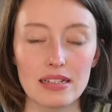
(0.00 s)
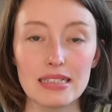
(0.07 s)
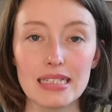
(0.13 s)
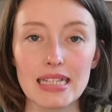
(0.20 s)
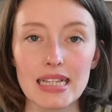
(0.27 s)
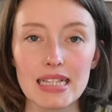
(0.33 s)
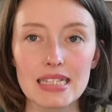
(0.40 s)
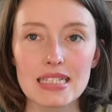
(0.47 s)

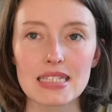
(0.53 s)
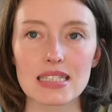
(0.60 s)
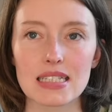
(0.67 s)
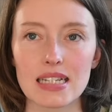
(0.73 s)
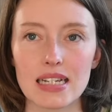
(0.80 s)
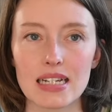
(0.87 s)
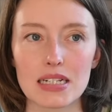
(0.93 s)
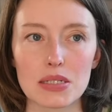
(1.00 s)
needles
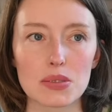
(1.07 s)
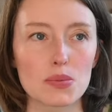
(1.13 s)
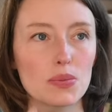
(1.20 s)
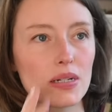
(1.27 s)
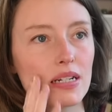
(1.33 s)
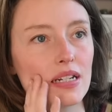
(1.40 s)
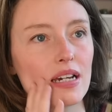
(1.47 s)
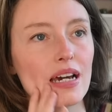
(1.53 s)
and
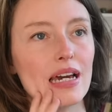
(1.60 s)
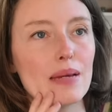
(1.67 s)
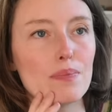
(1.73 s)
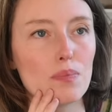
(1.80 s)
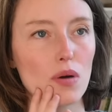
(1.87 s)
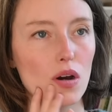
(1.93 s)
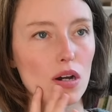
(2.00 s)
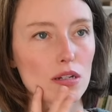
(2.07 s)
when
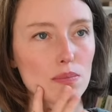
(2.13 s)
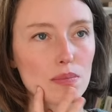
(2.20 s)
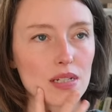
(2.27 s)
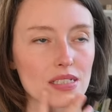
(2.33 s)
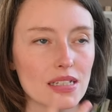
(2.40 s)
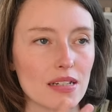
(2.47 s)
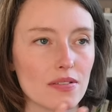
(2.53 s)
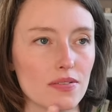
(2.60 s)
I bought
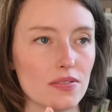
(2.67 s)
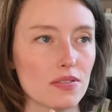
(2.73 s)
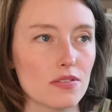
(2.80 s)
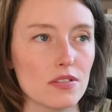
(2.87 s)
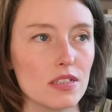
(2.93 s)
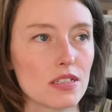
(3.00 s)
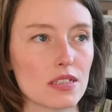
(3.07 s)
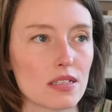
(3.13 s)

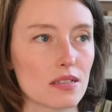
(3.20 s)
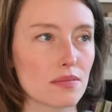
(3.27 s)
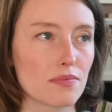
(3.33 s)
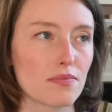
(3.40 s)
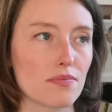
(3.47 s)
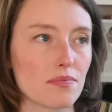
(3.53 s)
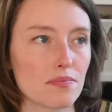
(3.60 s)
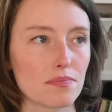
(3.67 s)
myself these
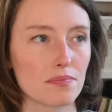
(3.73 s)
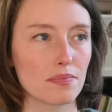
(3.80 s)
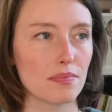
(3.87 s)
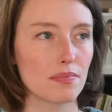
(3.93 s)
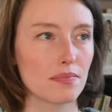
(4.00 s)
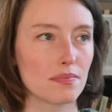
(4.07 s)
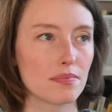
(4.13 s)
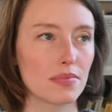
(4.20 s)

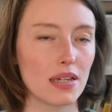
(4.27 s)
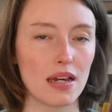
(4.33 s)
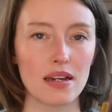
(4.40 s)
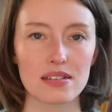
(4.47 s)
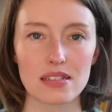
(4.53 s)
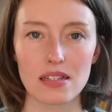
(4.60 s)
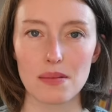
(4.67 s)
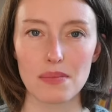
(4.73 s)

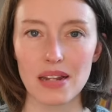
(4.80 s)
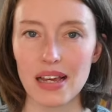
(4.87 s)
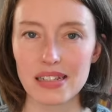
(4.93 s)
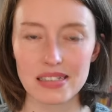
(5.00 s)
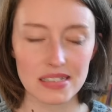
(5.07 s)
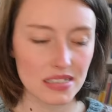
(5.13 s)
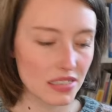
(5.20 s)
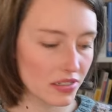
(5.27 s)
yes,
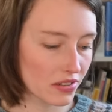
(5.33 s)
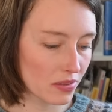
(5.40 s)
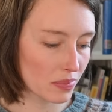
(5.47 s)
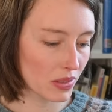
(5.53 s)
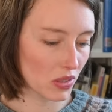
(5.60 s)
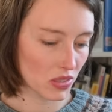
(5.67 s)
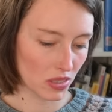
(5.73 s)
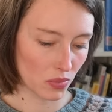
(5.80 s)
last year
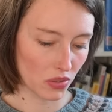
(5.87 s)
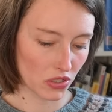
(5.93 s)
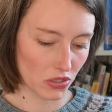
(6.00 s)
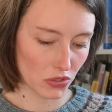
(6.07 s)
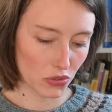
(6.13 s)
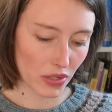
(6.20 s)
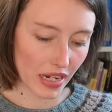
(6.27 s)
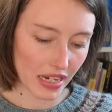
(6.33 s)
because I wanted
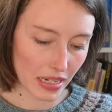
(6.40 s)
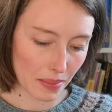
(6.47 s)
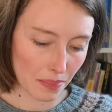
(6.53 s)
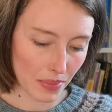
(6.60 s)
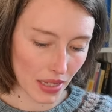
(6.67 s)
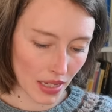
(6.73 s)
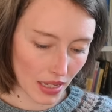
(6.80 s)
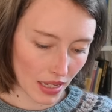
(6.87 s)
to try
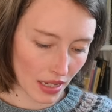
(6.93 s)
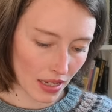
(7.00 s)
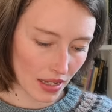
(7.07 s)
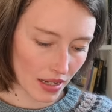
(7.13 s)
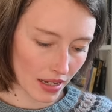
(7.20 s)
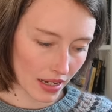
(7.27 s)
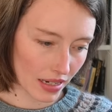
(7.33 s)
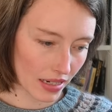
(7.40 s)
them
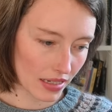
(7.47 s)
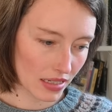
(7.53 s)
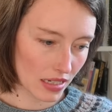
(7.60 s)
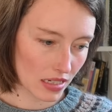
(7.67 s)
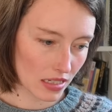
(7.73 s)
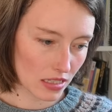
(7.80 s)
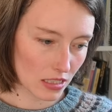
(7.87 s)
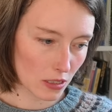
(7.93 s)
and I
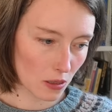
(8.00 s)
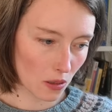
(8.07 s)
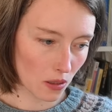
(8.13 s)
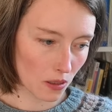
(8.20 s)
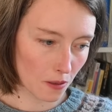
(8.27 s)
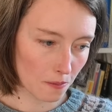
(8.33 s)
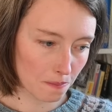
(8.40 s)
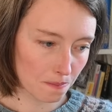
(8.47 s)
knitted
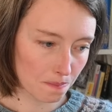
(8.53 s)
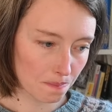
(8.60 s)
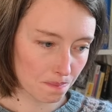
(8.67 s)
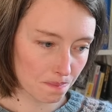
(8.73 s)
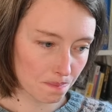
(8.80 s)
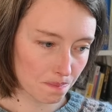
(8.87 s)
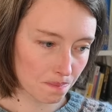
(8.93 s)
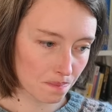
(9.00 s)
um,